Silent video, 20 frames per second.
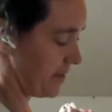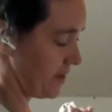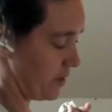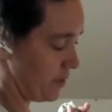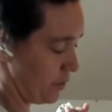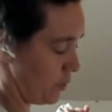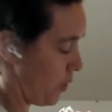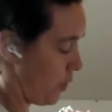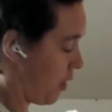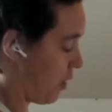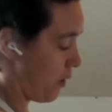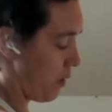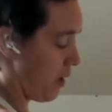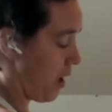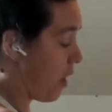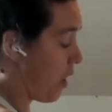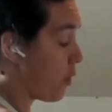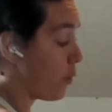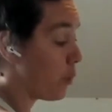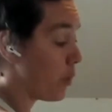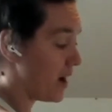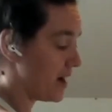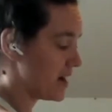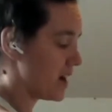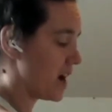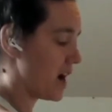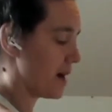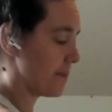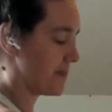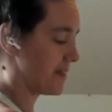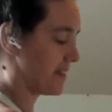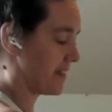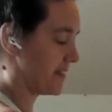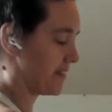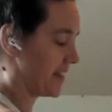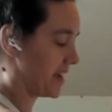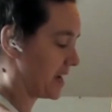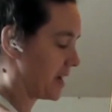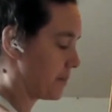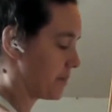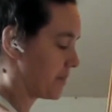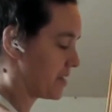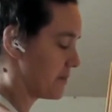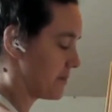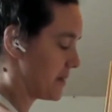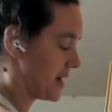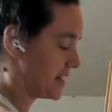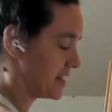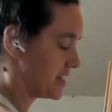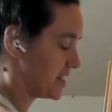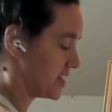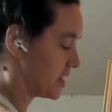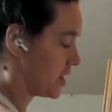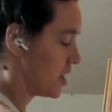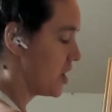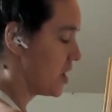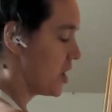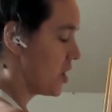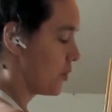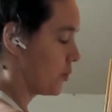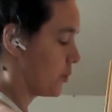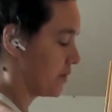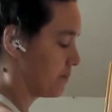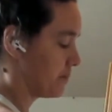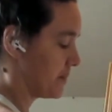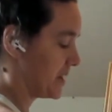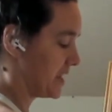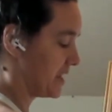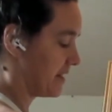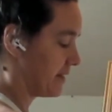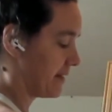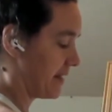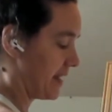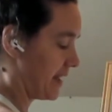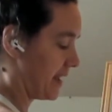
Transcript: So one opposite that comes to mind here would be,